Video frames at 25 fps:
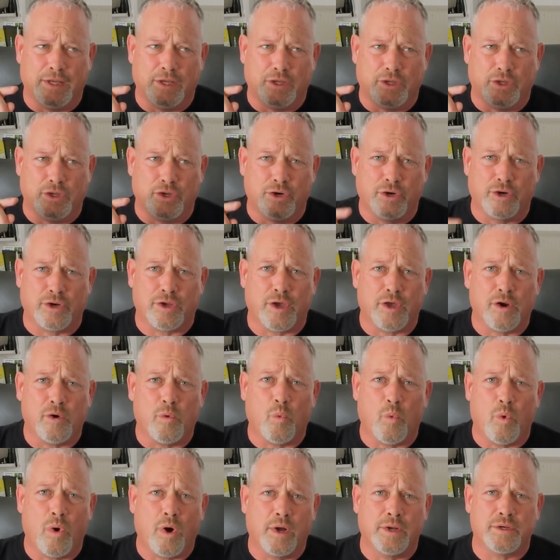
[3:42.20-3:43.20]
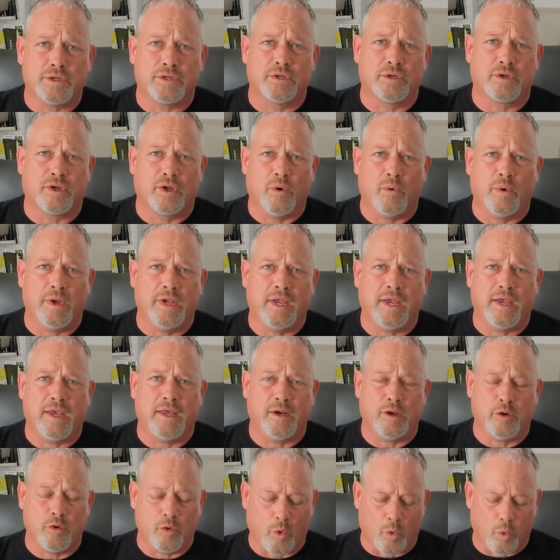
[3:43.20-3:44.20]
you're going to want to go ahead
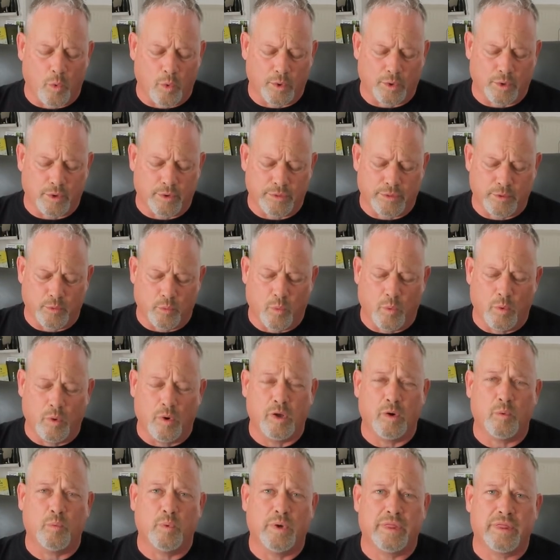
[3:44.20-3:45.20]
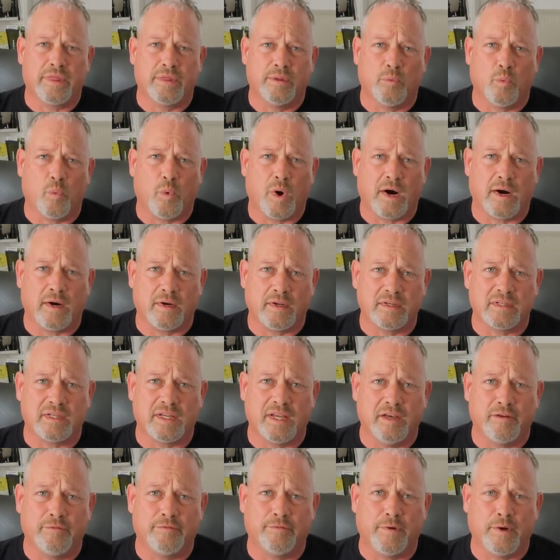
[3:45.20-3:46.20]
and order the one with the wireless
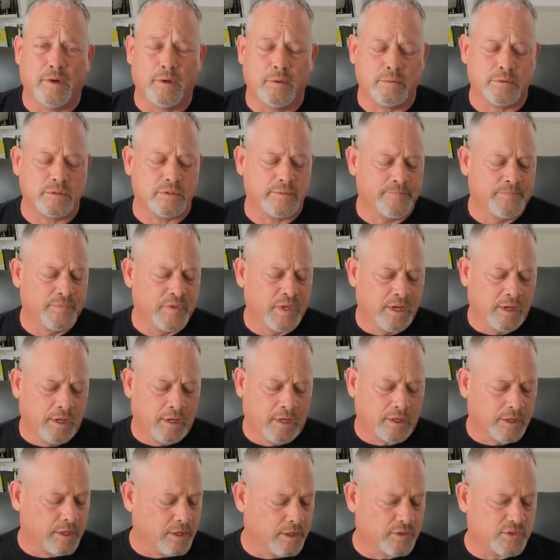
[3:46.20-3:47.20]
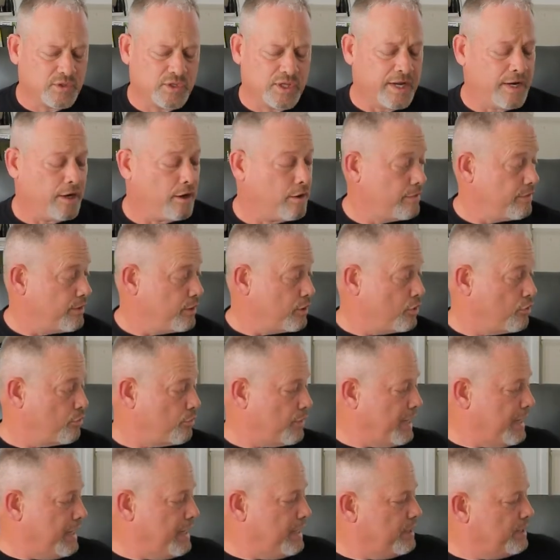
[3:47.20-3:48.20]
headphones, because they are the
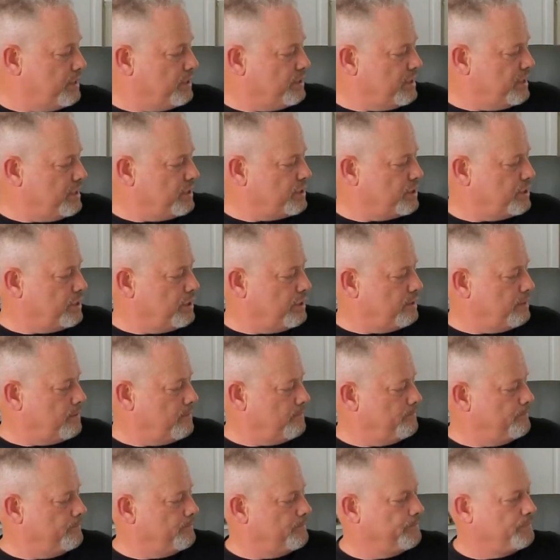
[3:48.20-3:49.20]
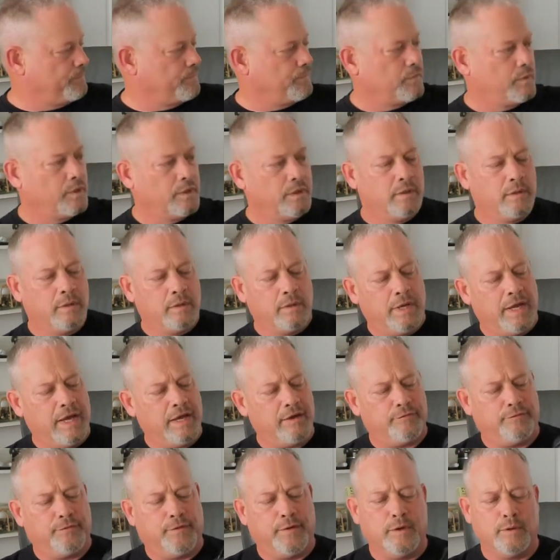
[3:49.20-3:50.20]
Green Edition
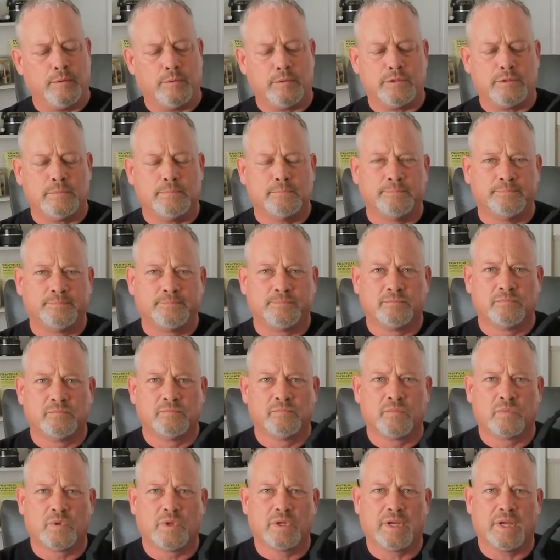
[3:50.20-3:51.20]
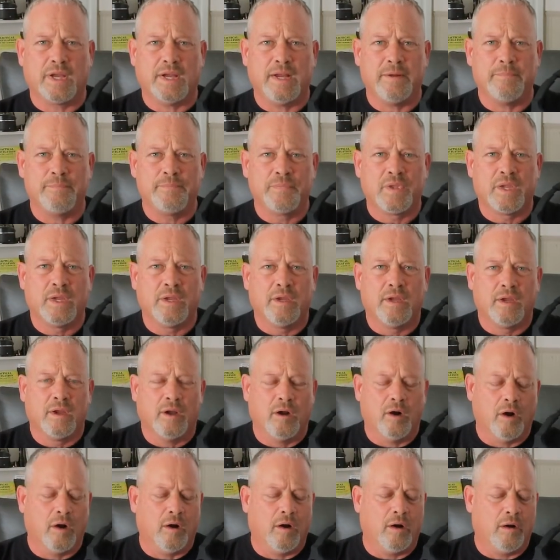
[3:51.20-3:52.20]
headphones. Okay.
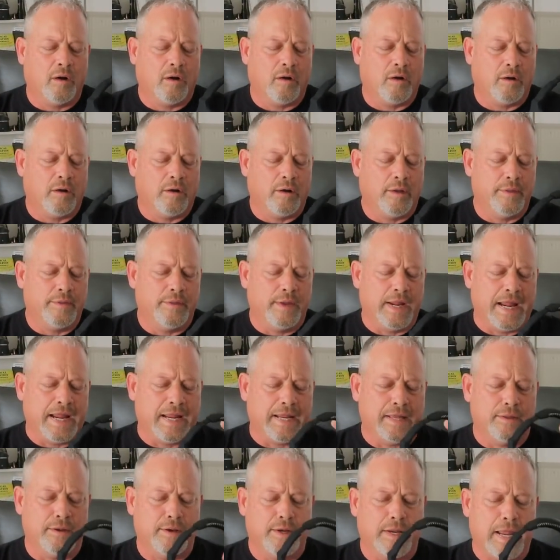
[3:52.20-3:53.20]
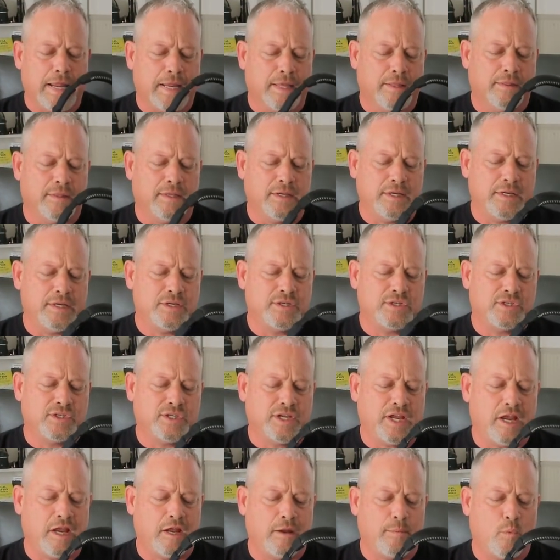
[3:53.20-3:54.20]
And these
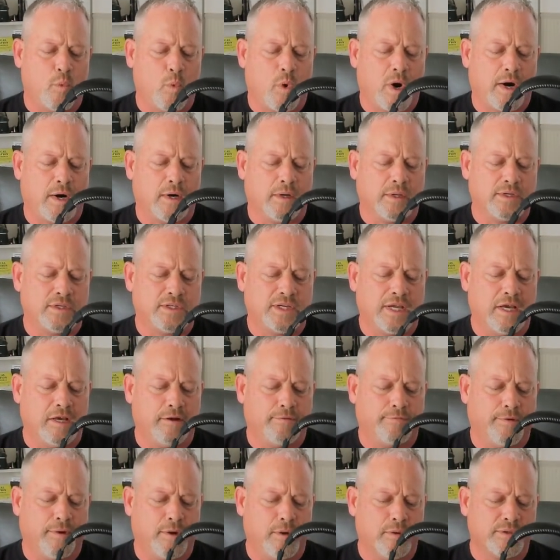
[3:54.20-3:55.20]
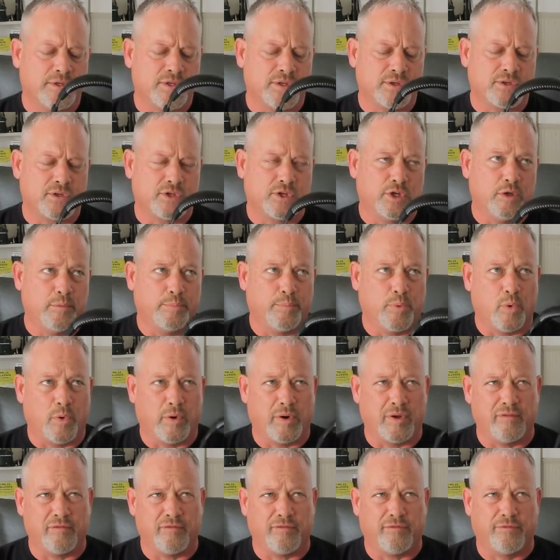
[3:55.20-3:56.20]
same wireless headphones is
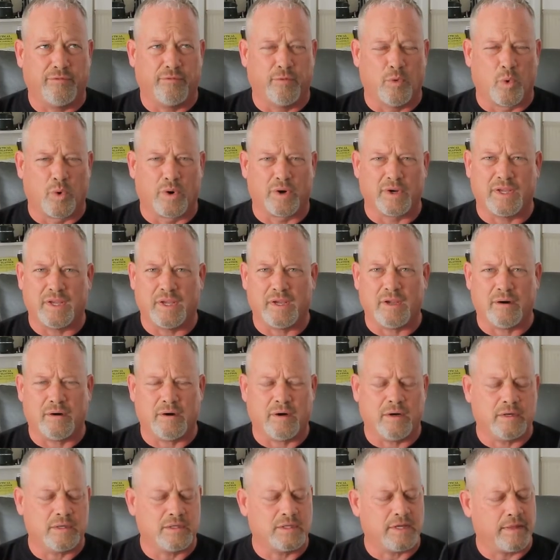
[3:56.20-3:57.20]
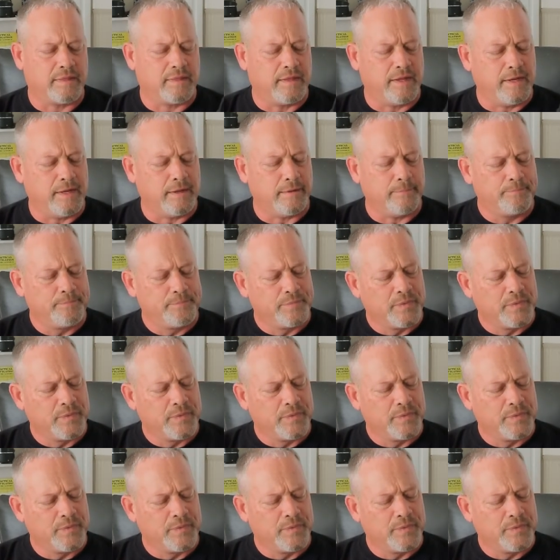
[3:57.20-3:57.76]
2.4 gigahertz, I think.